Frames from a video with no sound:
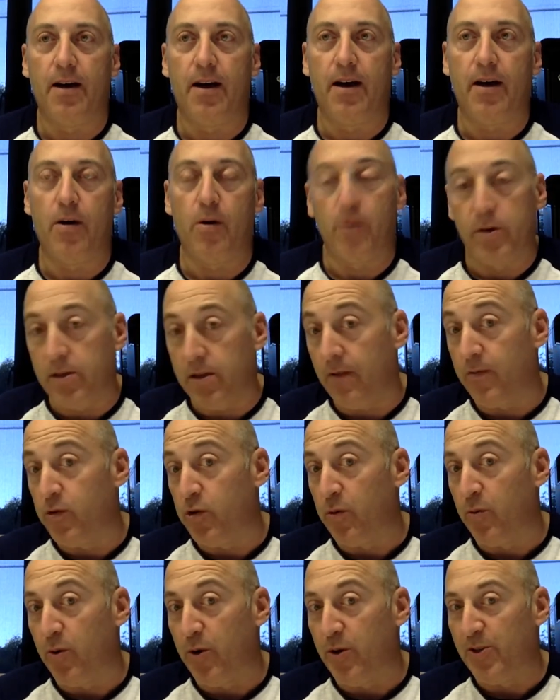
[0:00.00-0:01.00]
I always love
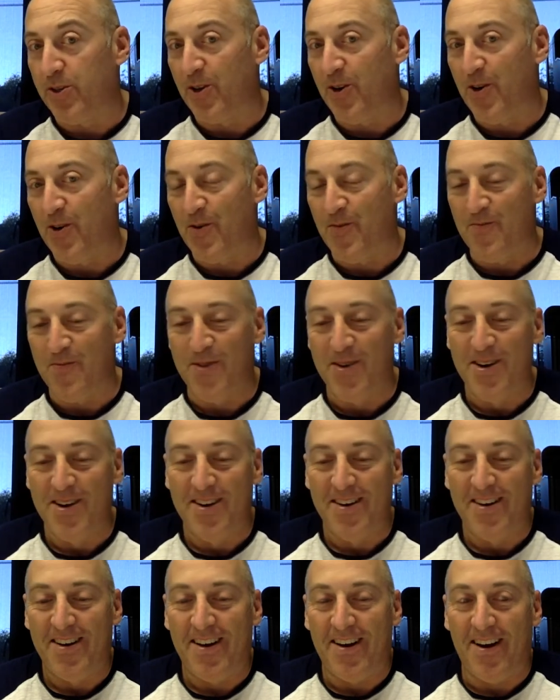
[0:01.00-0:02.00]
Drew Brees at home.
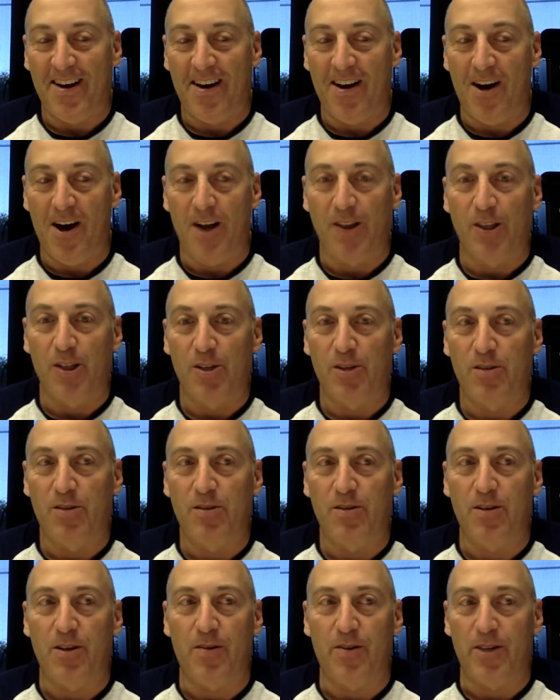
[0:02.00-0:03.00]

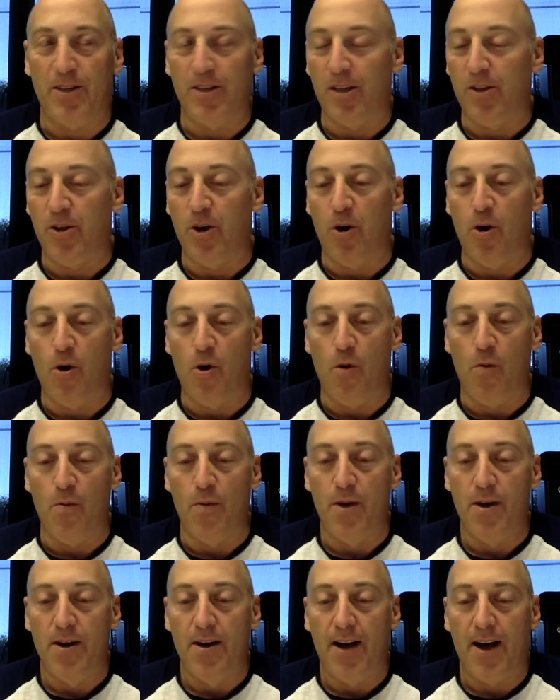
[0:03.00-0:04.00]
In the
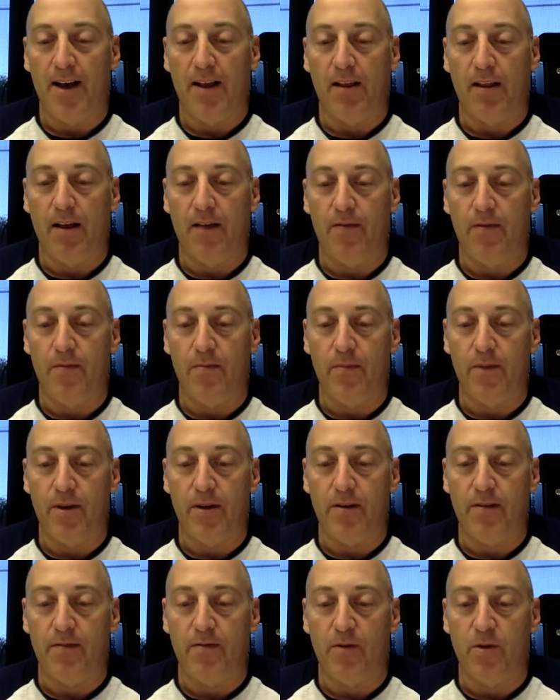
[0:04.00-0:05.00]
dome. I love him
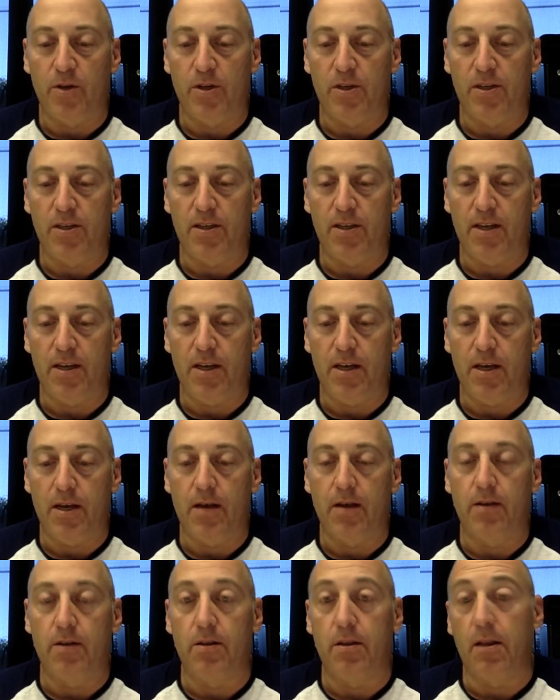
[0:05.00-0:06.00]
versus
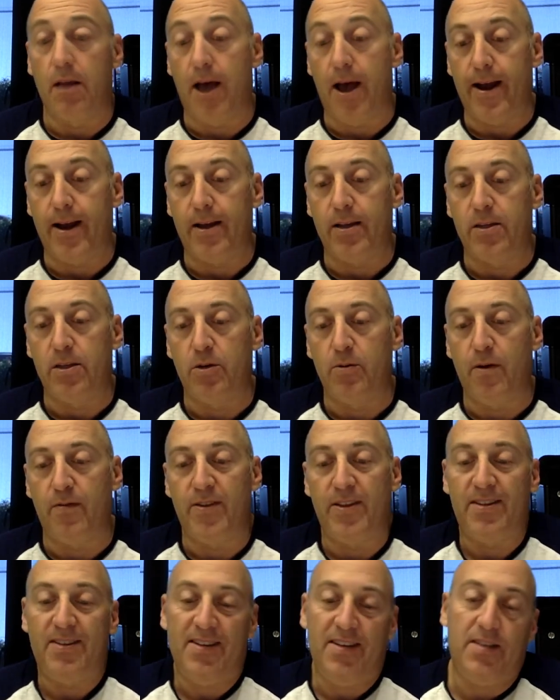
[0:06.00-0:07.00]
the Lions, who have
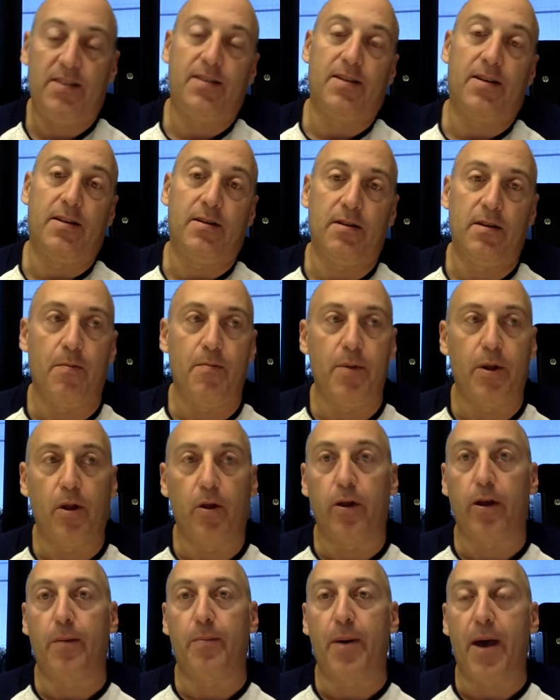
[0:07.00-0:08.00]
a decent,
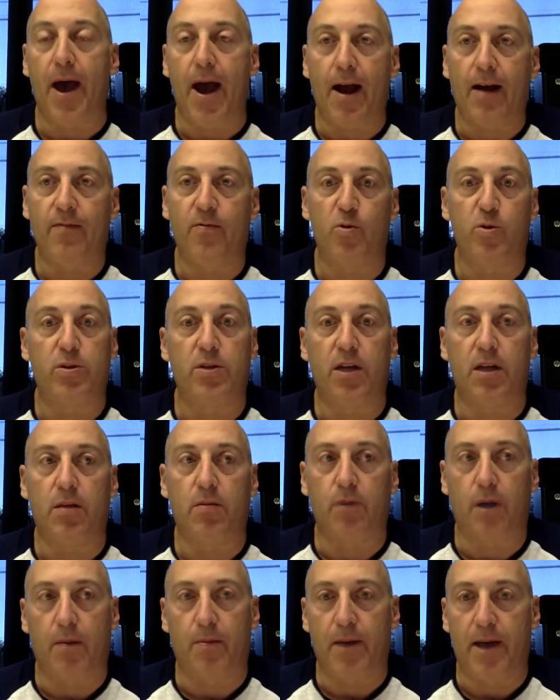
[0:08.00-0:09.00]
middle of the pack,
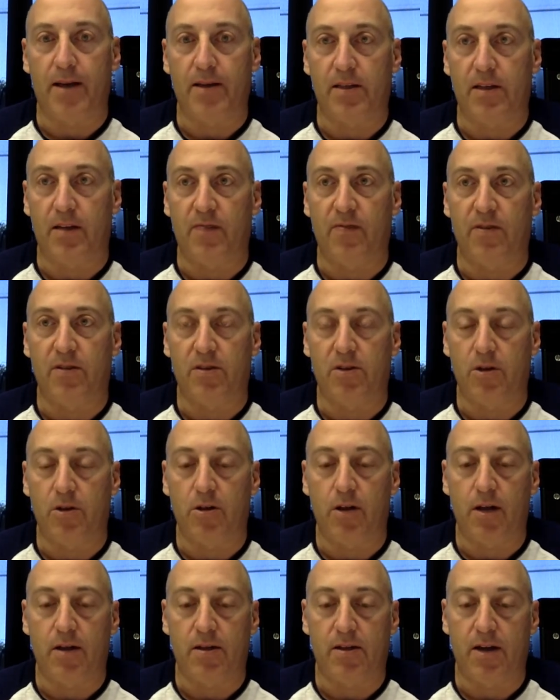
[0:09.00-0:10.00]
14th ranked pass defense. So they're
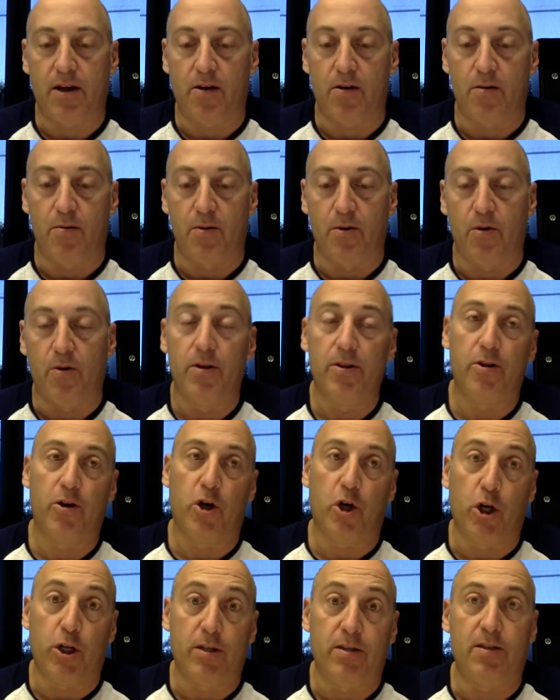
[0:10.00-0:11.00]
not terrible.
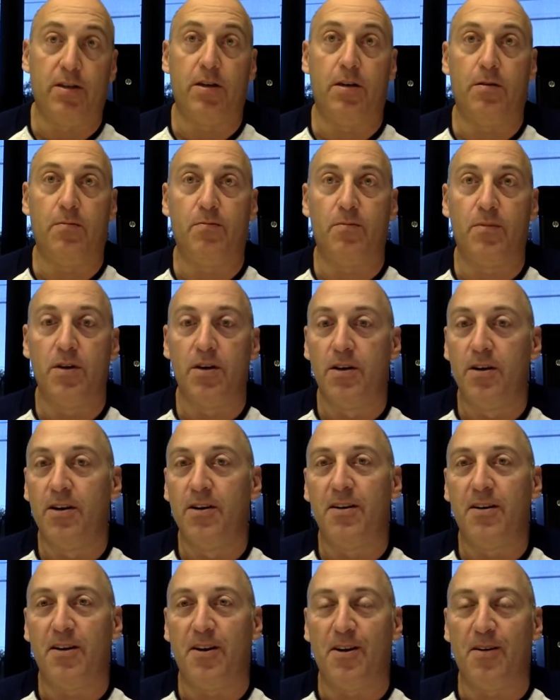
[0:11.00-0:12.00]
They're a good team.
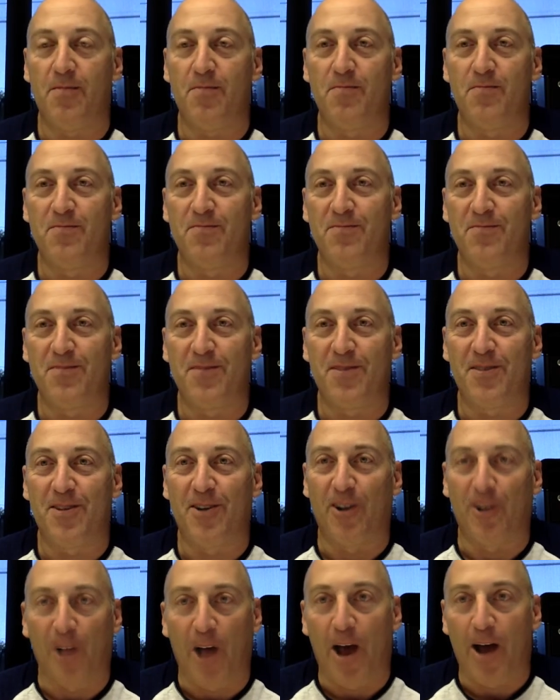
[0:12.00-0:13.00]
They're
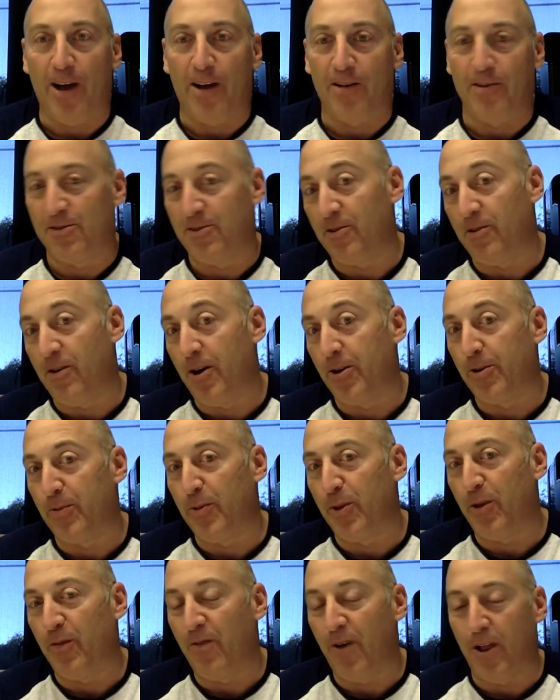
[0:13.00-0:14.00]
the Lions, so they'll
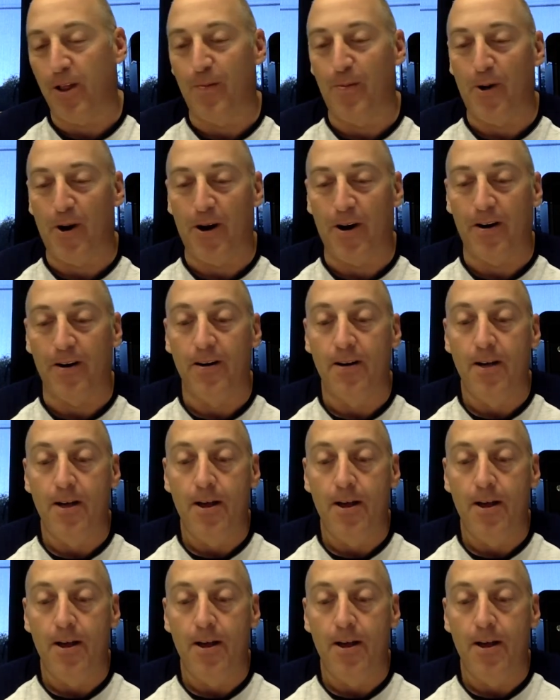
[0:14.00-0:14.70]
ultimately fall apart.